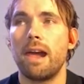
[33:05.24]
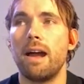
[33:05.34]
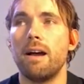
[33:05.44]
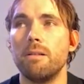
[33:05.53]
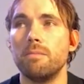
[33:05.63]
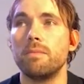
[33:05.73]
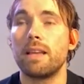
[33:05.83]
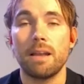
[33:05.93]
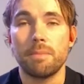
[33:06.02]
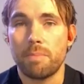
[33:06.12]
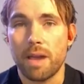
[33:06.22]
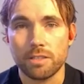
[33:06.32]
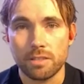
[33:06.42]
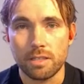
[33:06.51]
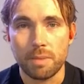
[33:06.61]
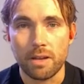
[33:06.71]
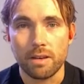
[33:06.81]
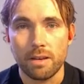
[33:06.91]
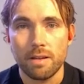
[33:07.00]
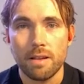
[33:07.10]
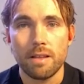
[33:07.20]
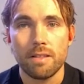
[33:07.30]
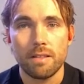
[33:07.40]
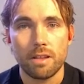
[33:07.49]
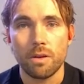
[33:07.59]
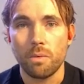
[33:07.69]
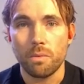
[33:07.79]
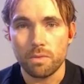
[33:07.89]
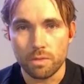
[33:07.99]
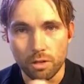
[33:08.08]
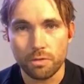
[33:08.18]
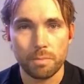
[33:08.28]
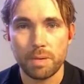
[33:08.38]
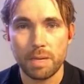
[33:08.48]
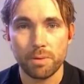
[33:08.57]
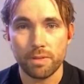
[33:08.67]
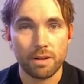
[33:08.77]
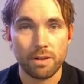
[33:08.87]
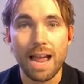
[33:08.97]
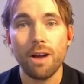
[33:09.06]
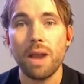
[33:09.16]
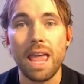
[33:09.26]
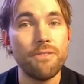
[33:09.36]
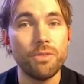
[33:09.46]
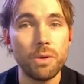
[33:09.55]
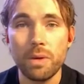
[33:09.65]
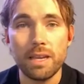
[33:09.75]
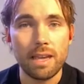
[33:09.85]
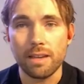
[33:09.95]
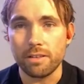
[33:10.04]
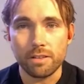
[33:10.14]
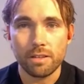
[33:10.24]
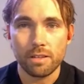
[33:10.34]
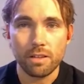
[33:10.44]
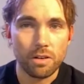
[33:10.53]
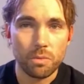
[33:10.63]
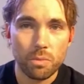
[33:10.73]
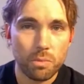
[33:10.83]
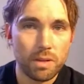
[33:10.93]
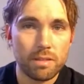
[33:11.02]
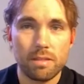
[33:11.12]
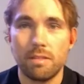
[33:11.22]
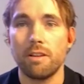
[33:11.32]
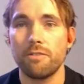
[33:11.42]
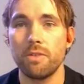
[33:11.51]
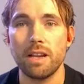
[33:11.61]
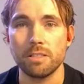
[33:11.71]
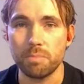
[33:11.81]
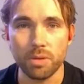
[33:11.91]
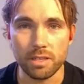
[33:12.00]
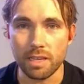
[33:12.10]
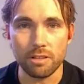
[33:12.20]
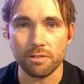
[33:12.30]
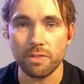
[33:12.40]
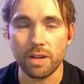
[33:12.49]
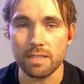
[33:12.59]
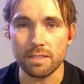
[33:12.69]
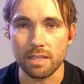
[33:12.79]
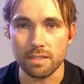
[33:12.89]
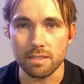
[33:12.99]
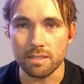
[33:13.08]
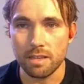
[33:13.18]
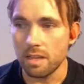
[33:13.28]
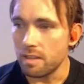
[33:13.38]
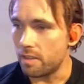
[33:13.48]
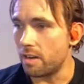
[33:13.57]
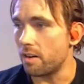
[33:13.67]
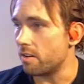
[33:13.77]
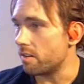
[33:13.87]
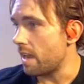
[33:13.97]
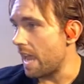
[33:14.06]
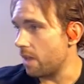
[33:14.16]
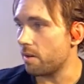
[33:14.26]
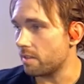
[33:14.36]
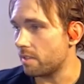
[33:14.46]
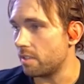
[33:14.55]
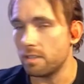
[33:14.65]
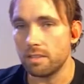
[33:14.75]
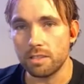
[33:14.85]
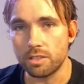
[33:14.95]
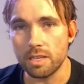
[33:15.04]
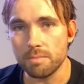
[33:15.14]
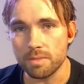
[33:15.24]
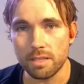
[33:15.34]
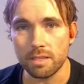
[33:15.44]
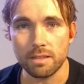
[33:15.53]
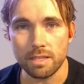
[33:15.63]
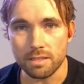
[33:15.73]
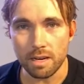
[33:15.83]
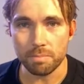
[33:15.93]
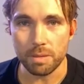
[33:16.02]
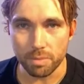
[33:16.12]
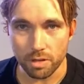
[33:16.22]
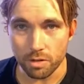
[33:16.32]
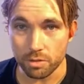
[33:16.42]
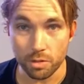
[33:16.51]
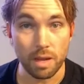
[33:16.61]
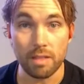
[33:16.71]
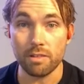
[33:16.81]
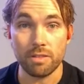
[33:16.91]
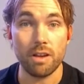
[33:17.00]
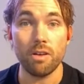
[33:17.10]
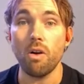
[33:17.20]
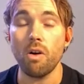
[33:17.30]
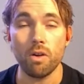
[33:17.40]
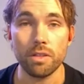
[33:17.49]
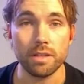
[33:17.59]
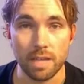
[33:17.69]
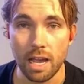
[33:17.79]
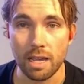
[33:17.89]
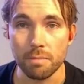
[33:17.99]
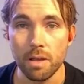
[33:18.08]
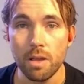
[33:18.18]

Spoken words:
They got to be passionate about it. Look for people that are out every weekend, with their friends, putting together fight scenes, that are out at the gyms that these stunt people go to, and they're there all the time.